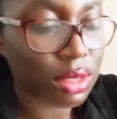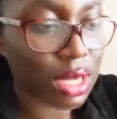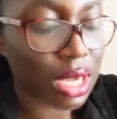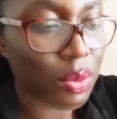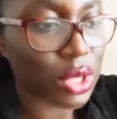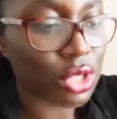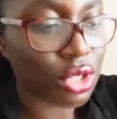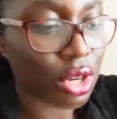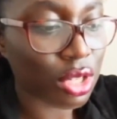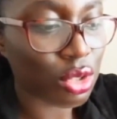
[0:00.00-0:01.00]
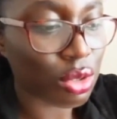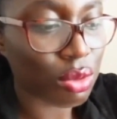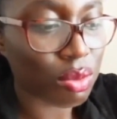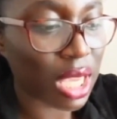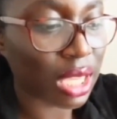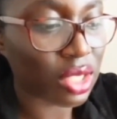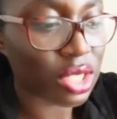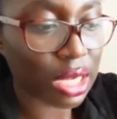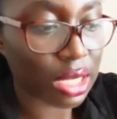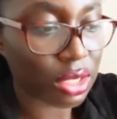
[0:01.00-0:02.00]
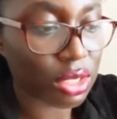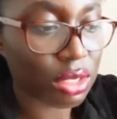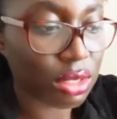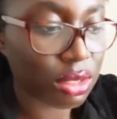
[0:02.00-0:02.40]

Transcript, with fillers: and we start to make a change.